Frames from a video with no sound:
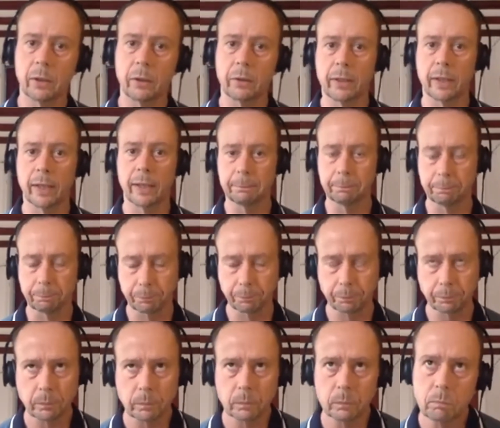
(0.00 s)
Okay.
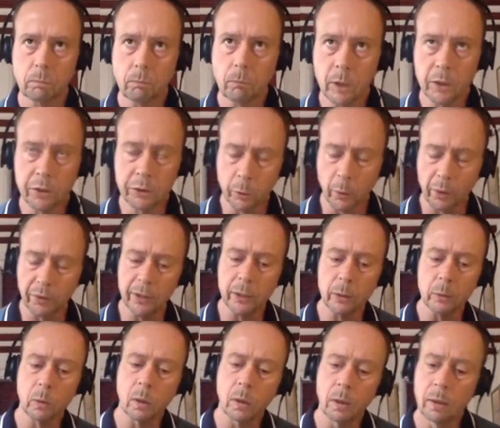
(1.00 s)
So I
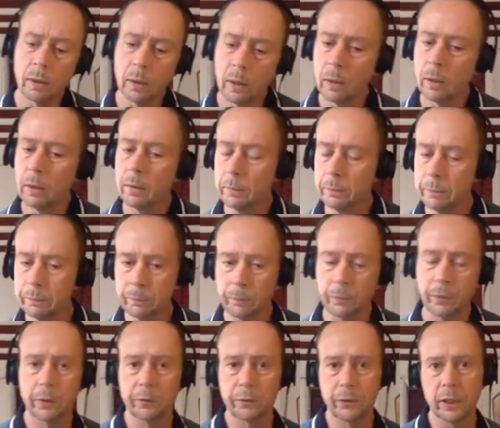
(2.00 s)
think
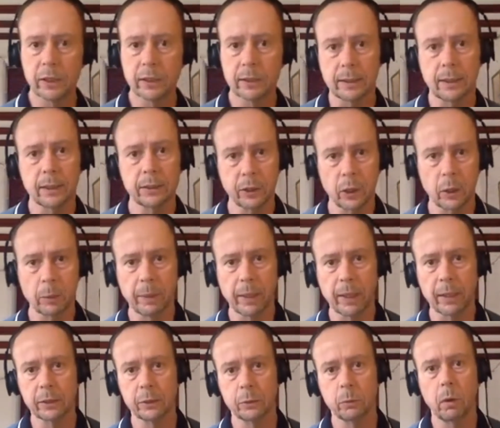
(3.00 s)
the first thing, let's go
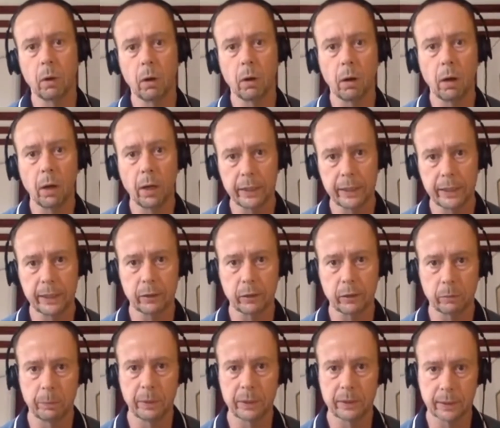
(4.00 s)
back to our idea
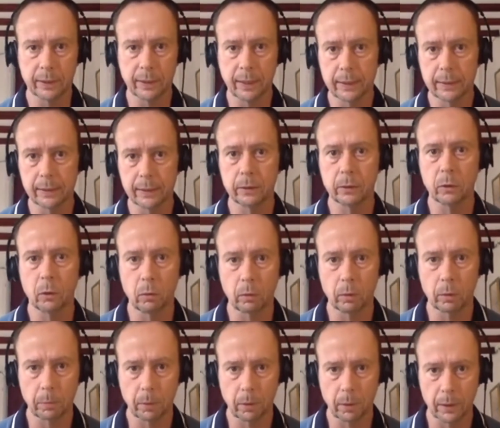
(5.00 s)
of mitigating
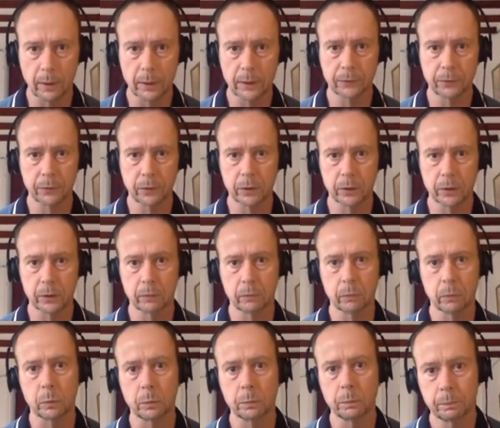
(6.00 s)
non-compliance, first of all.